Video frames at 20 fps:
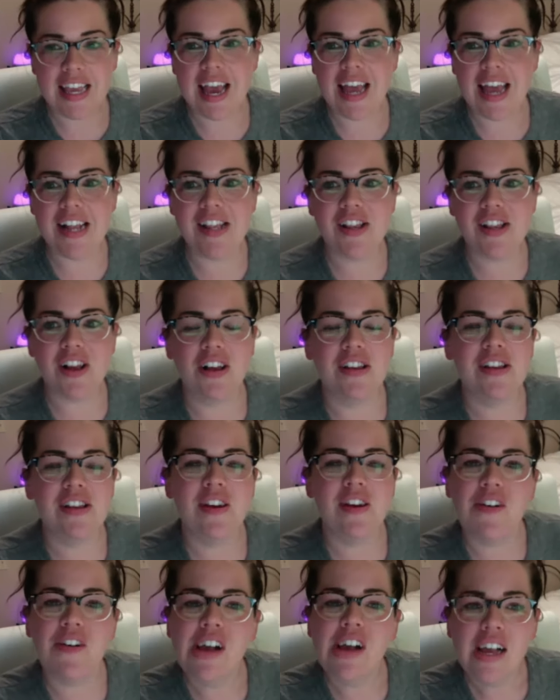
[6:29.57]
And it's
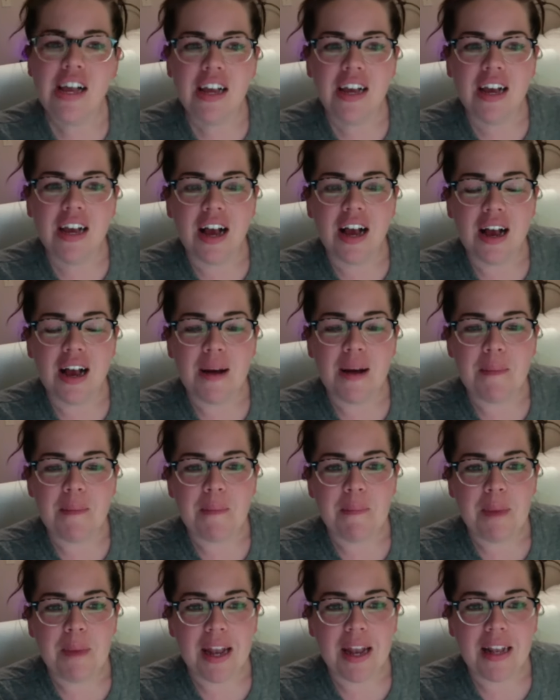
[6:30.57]
also um,
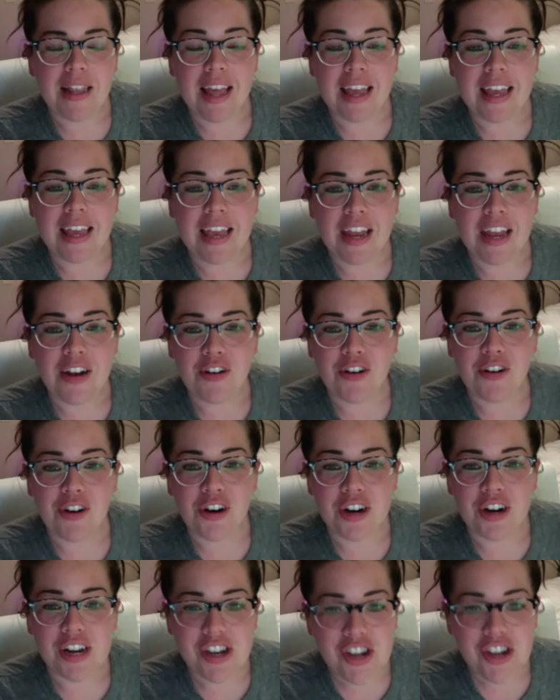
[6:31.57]
been like
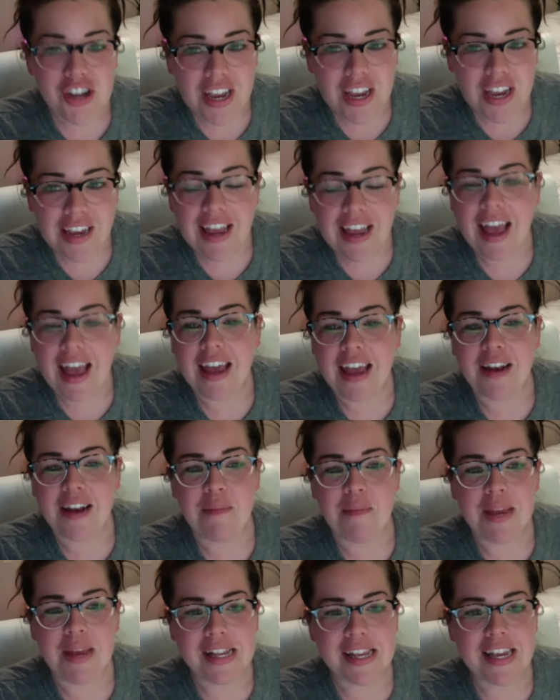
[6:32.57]
encouraging and
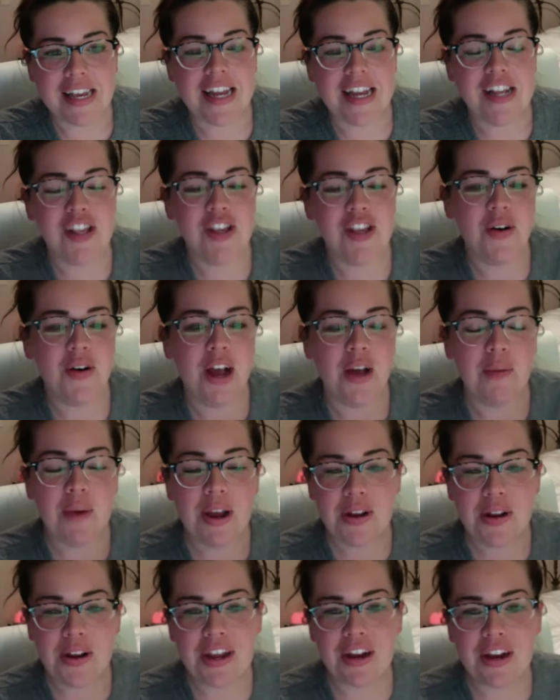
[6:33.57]
amazing. And so I want
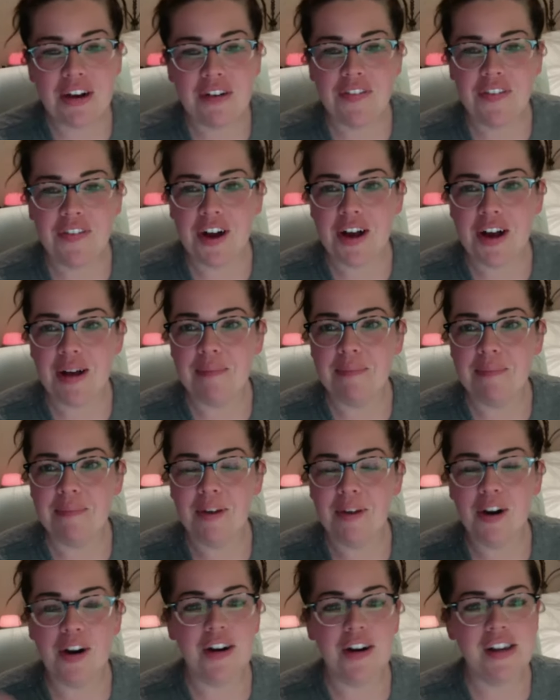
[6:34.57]
you to hear from
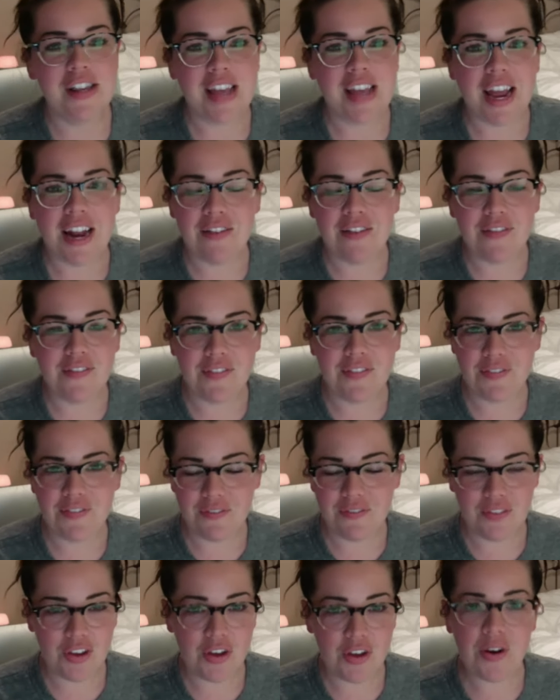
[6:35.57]
her side of
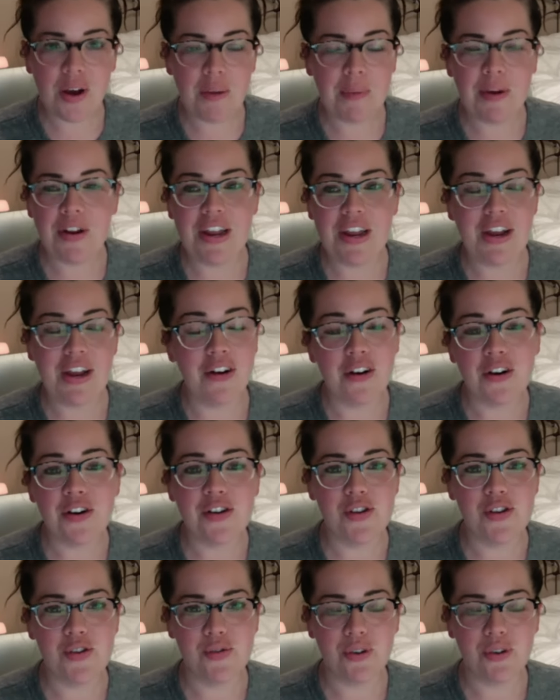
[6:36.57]
view. I want you to hear her
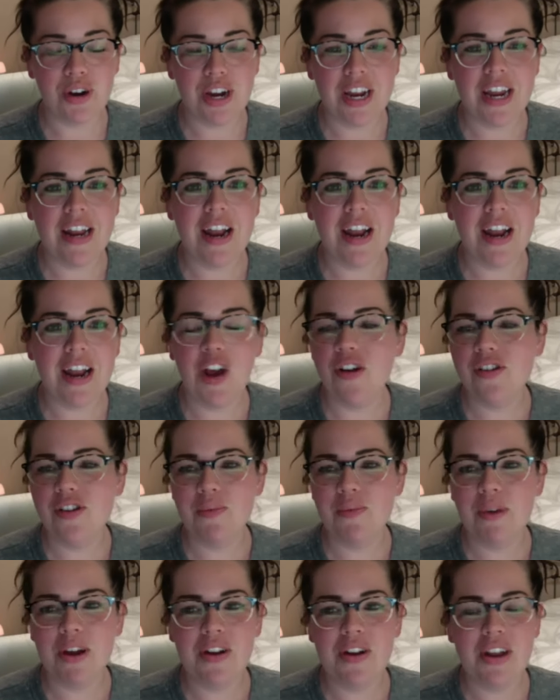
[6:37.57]
story. And I also
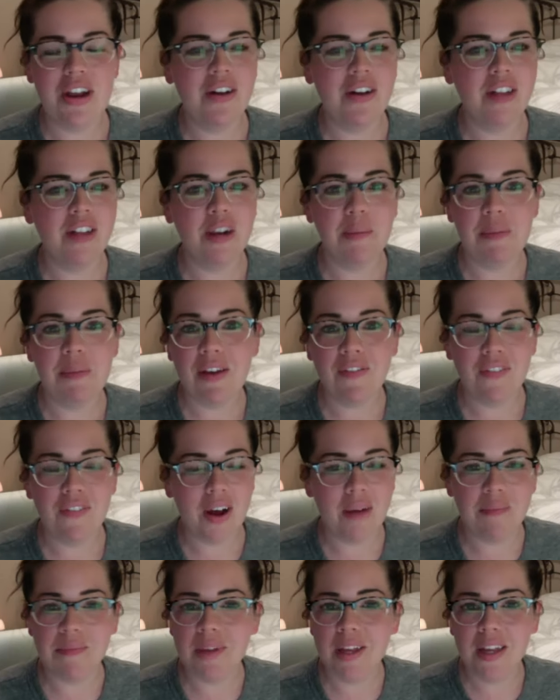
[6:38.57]
want you to hear a little bit
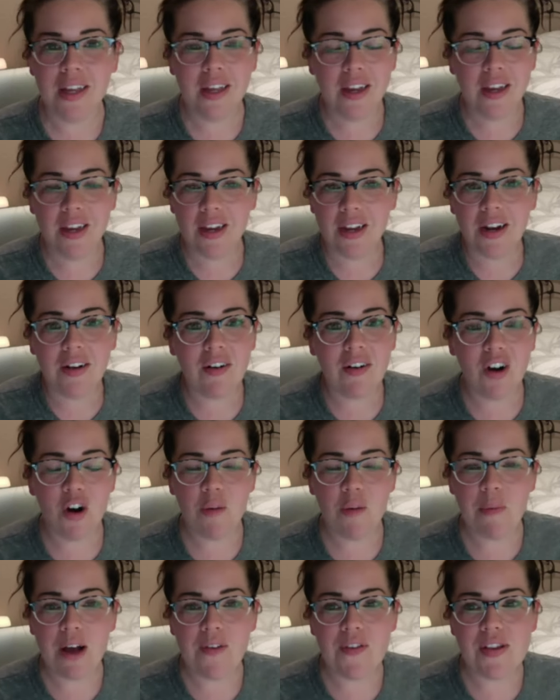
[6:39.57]
from, you know, home
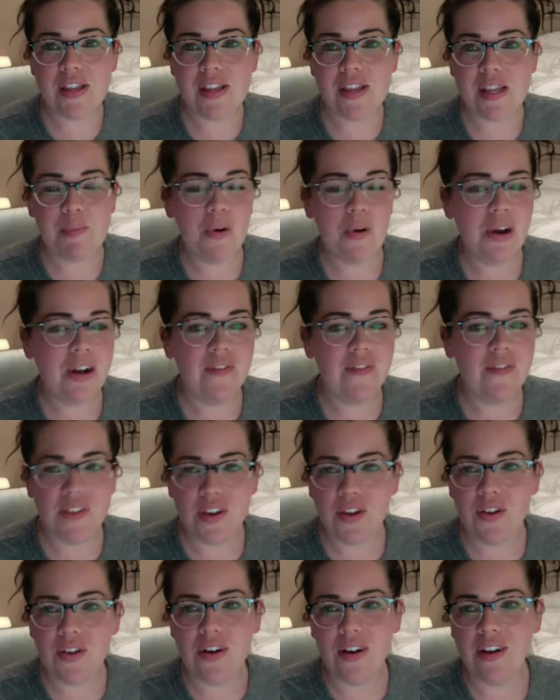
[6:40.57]
office's point of
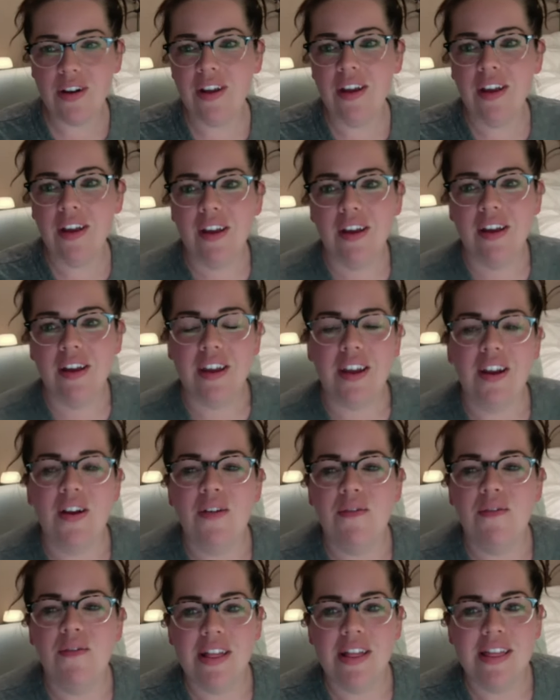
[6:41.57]
view and, you know,
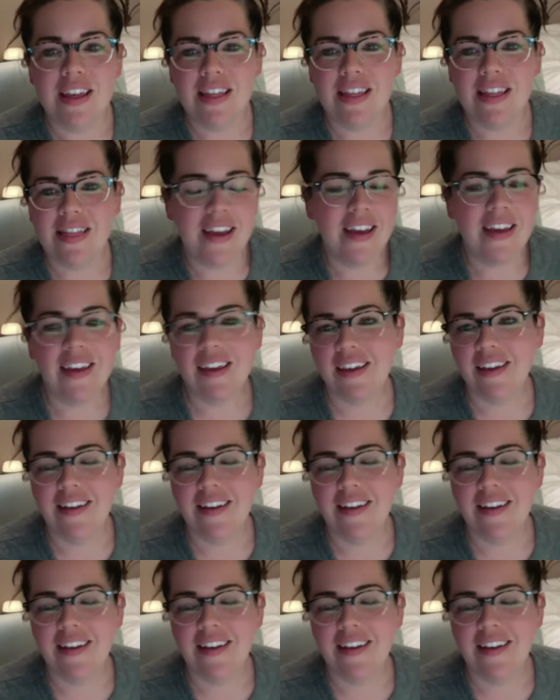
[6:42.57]
what they think